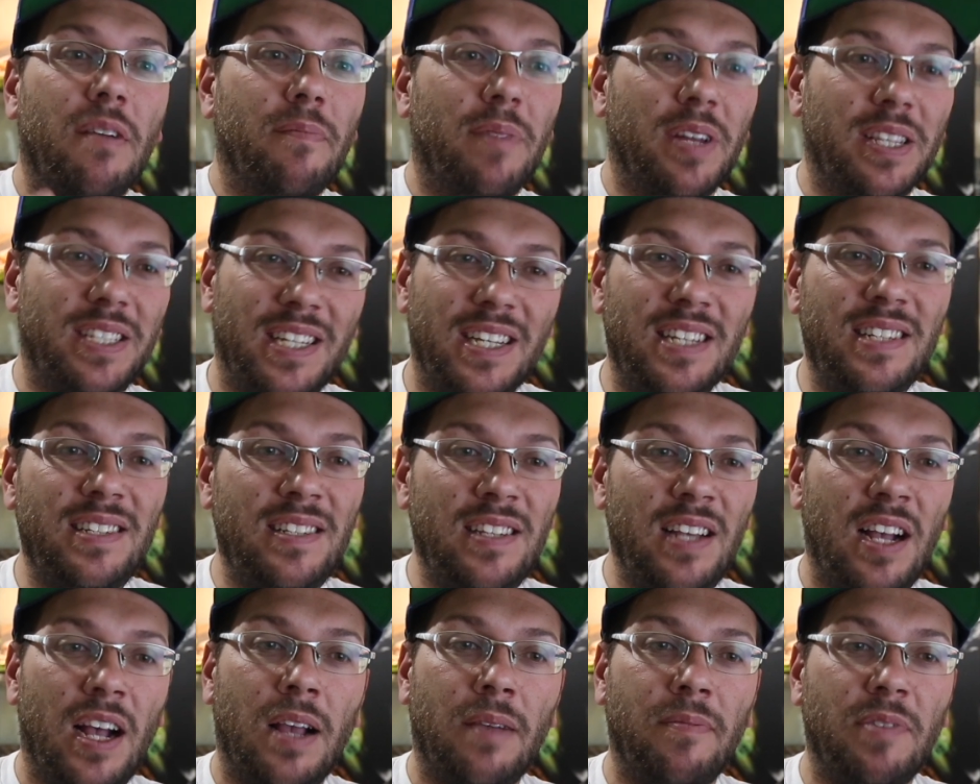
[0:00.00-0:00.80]
but
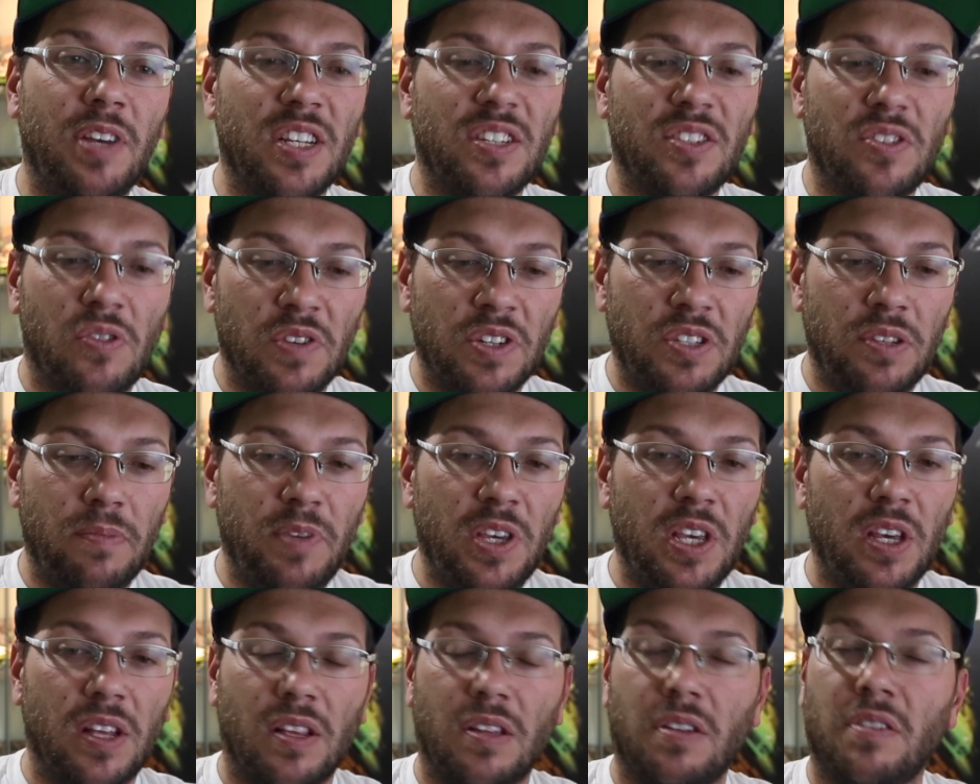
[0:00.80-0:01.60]
this time it's going to
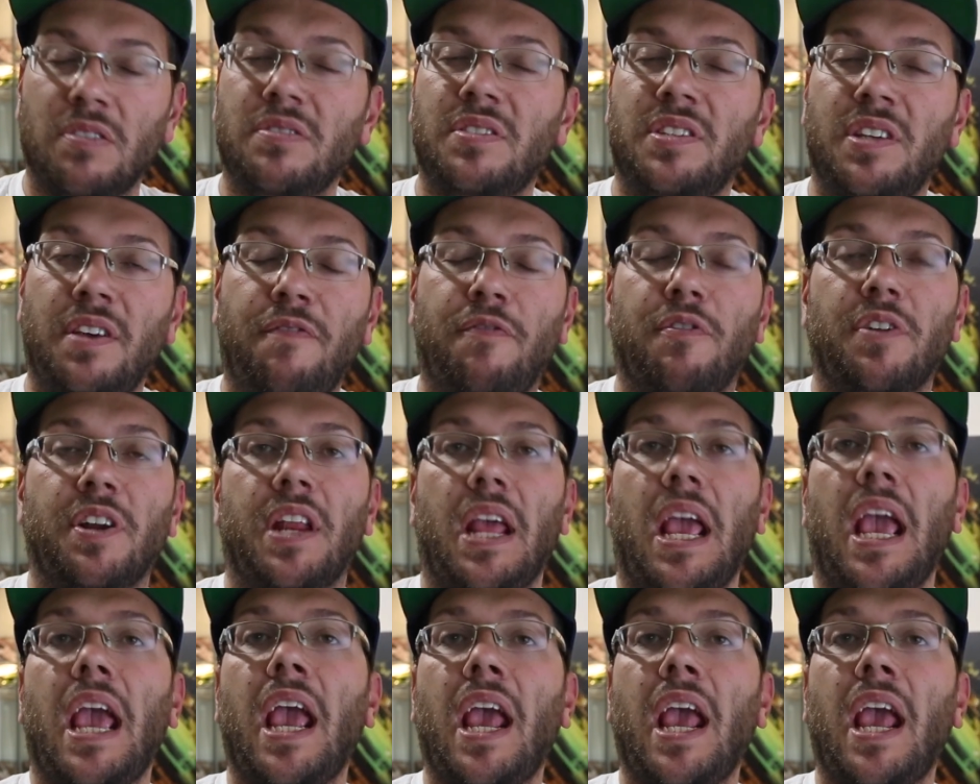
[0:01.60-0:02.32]
be a little different,